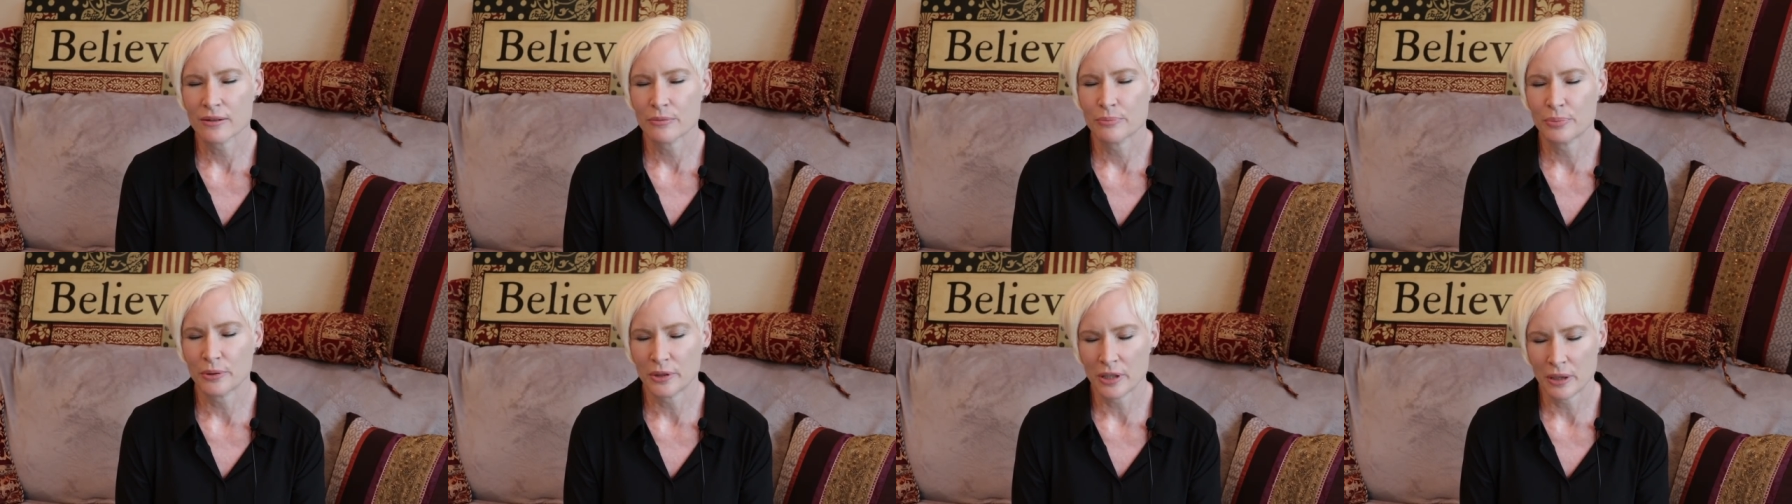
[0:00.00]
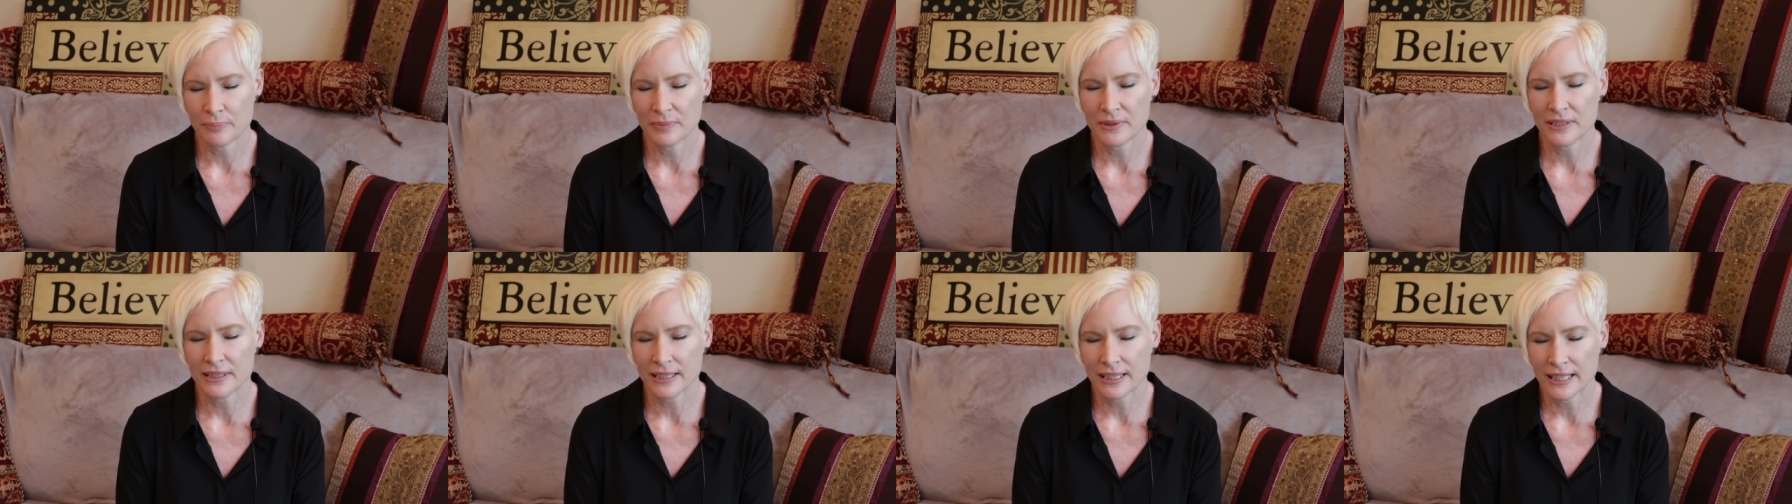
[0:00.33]

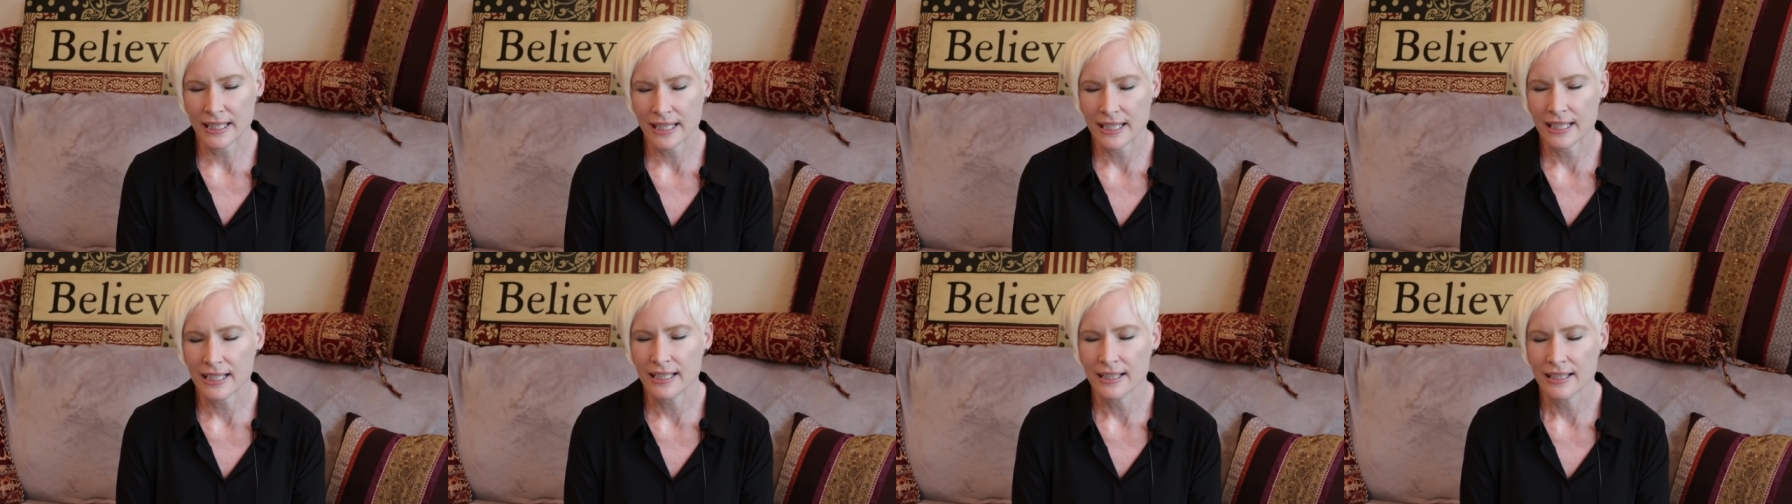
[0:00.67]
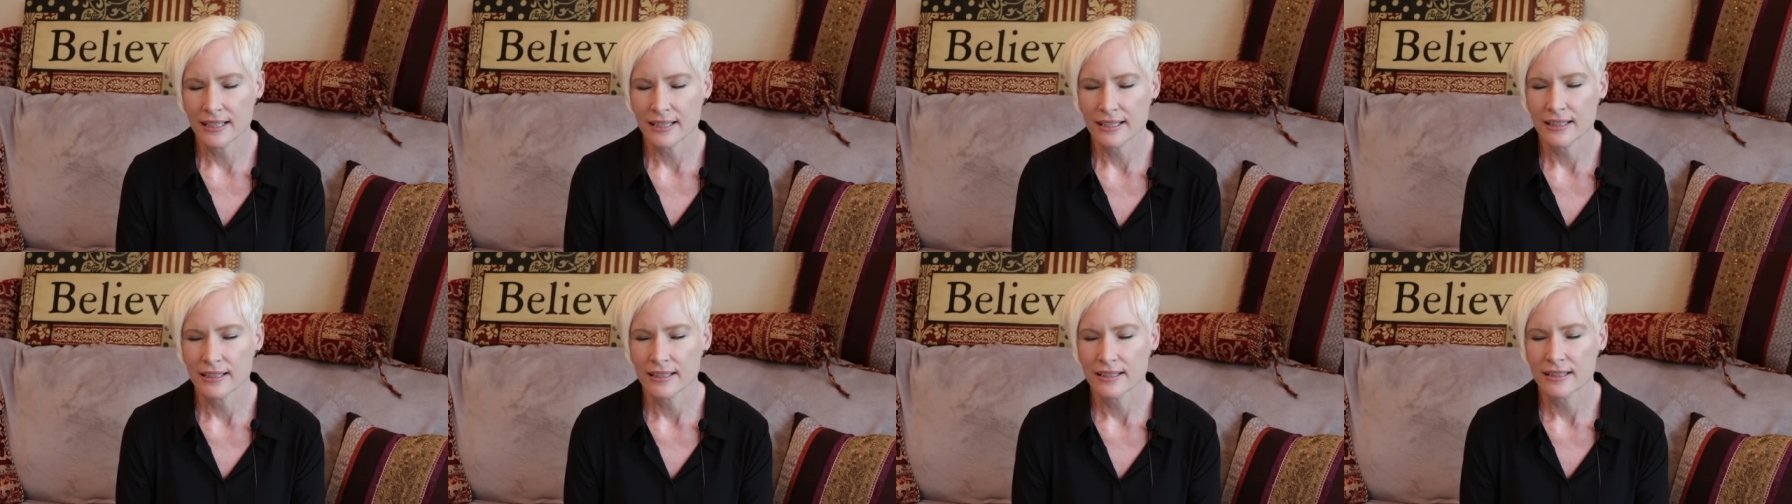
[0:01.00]
abruptly,
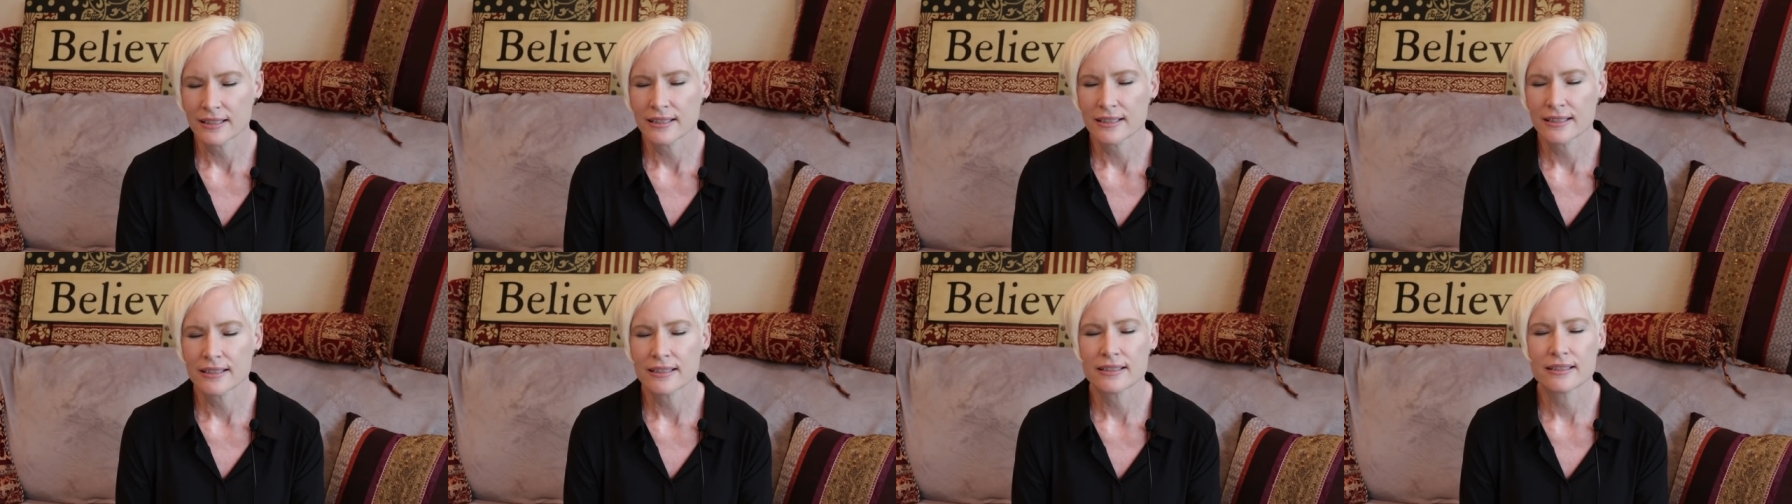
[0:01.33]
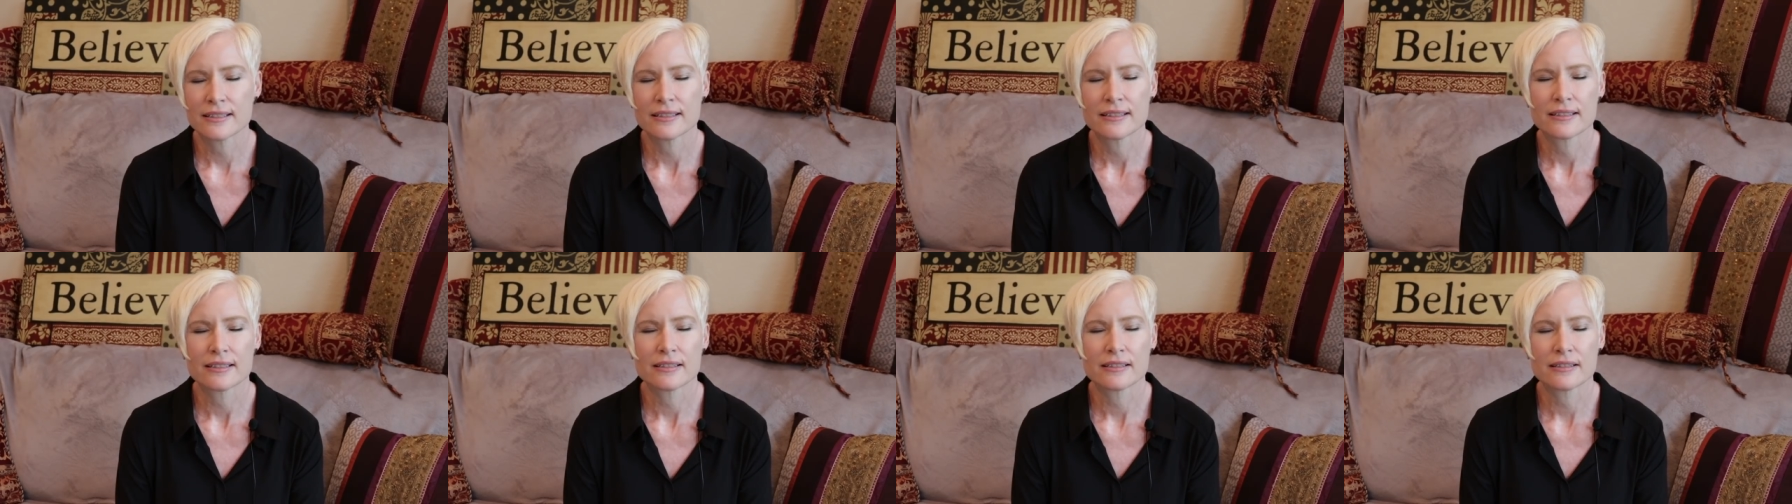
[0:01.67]

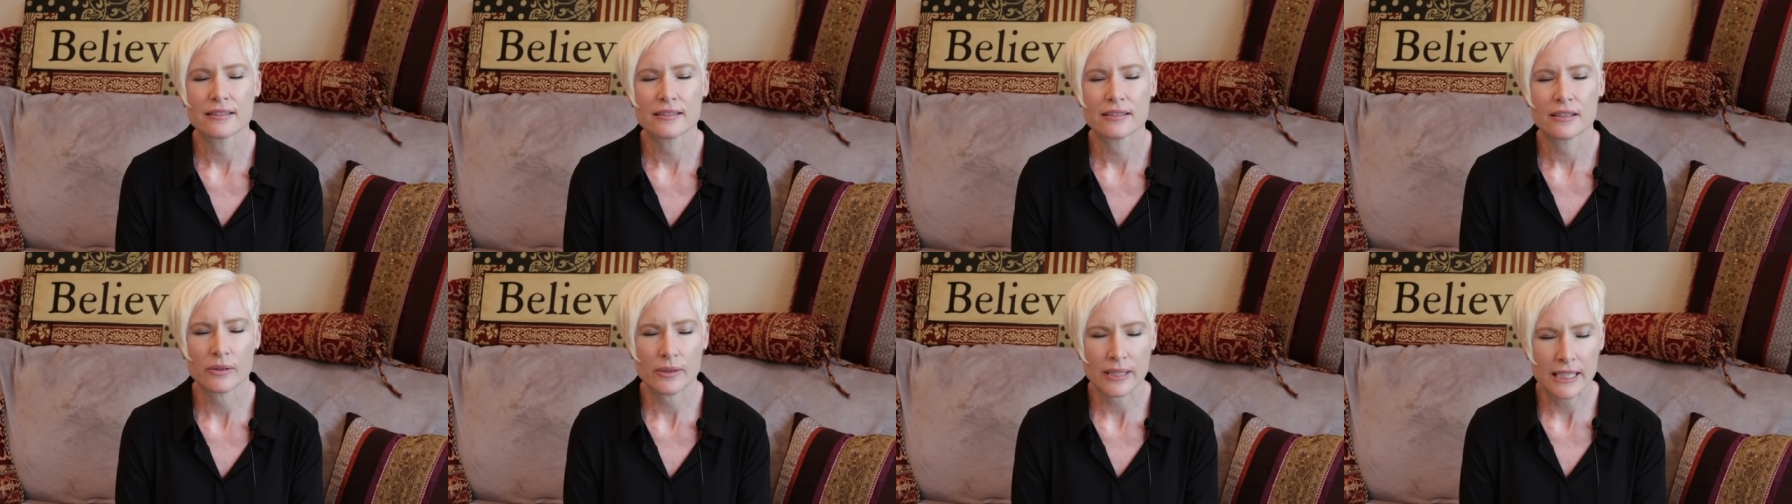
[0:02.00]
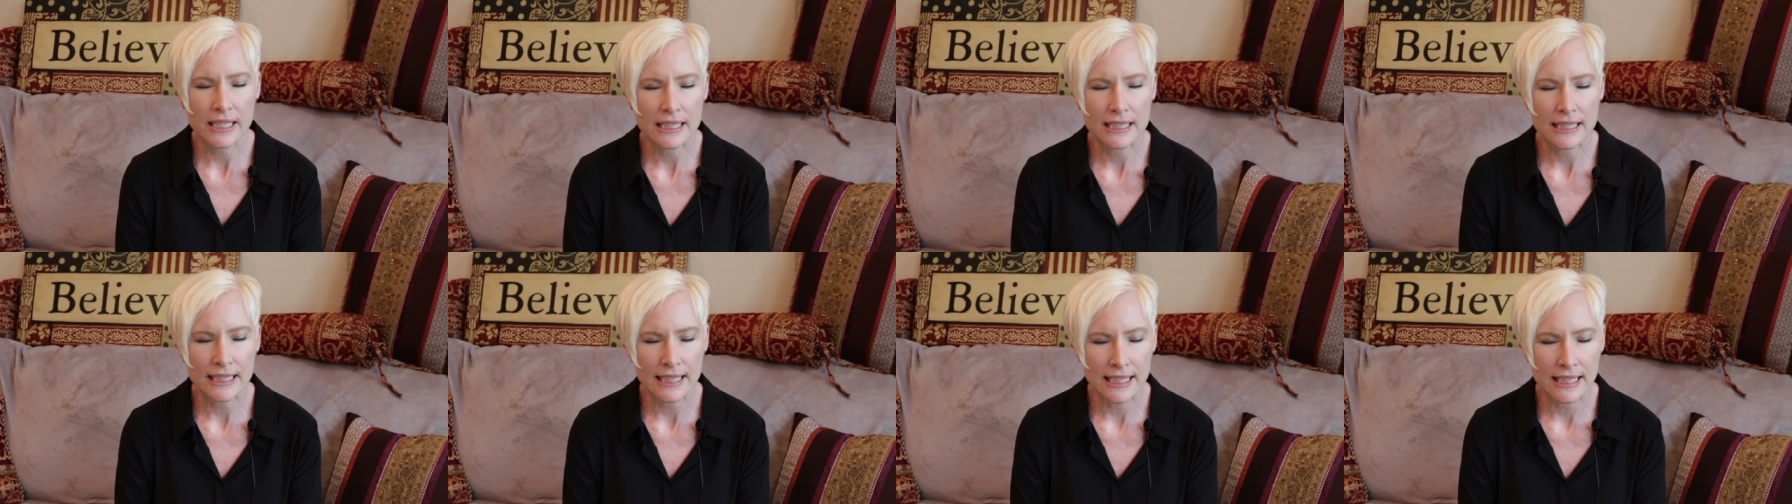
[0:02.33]

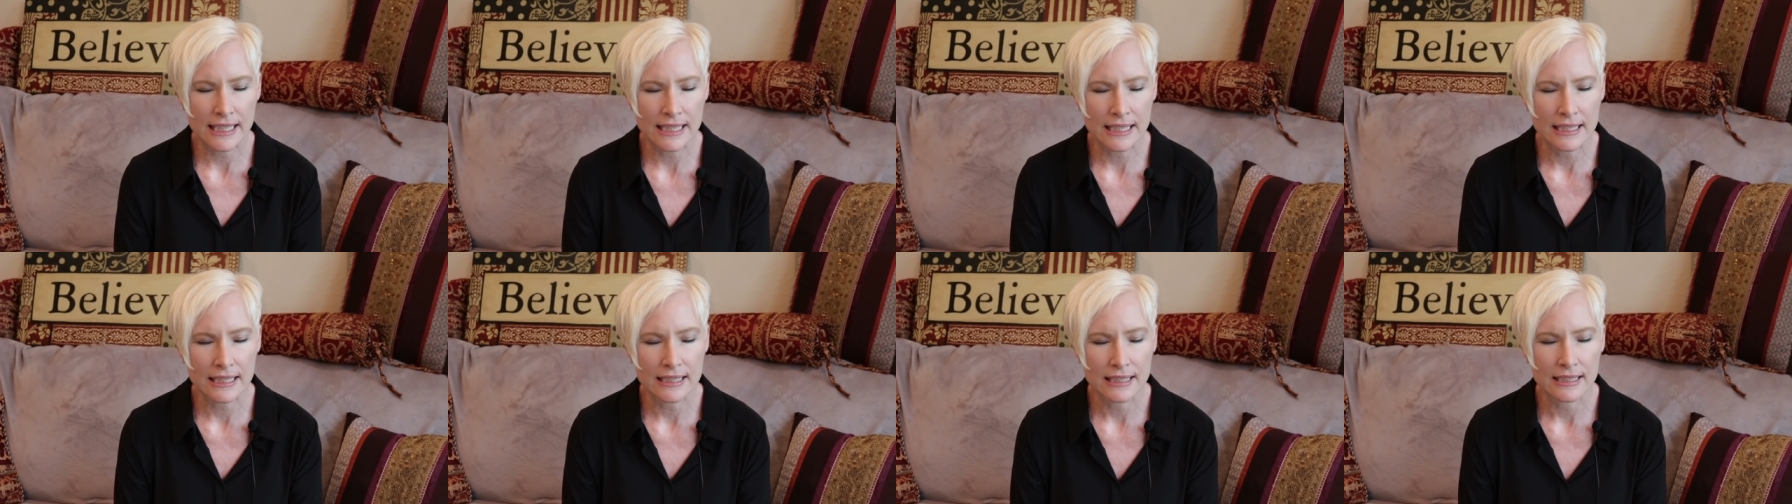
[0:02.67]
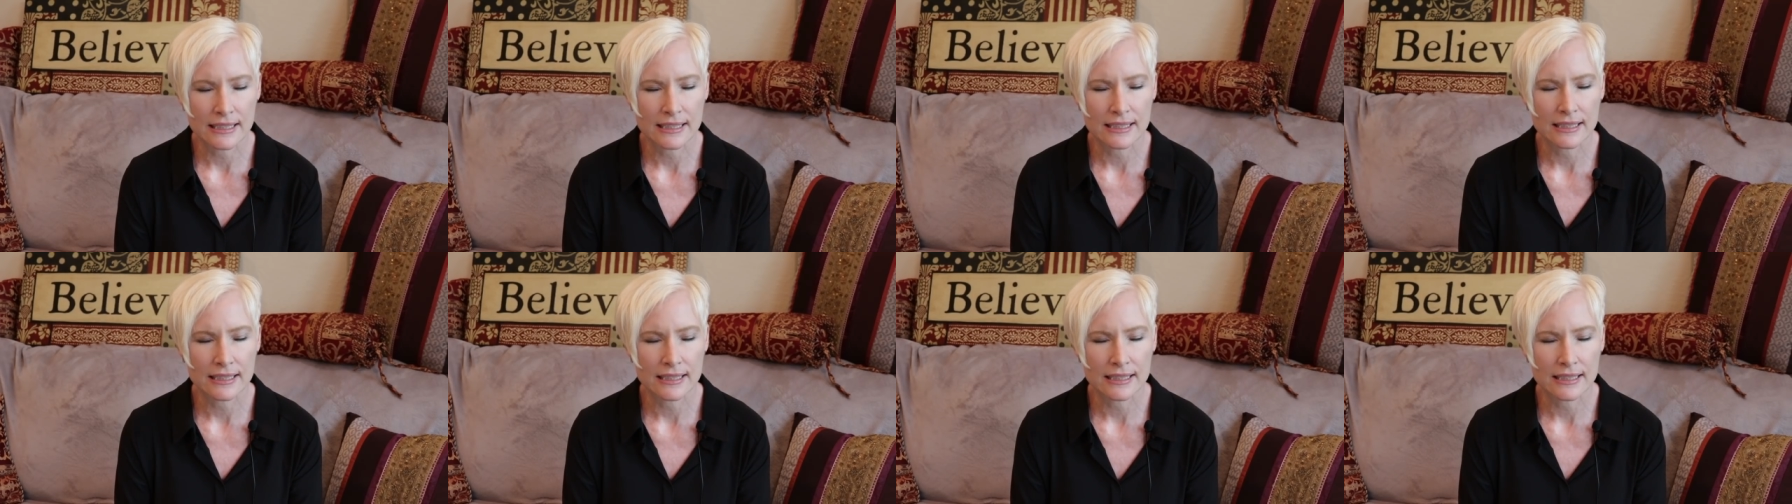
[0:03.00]
quickly,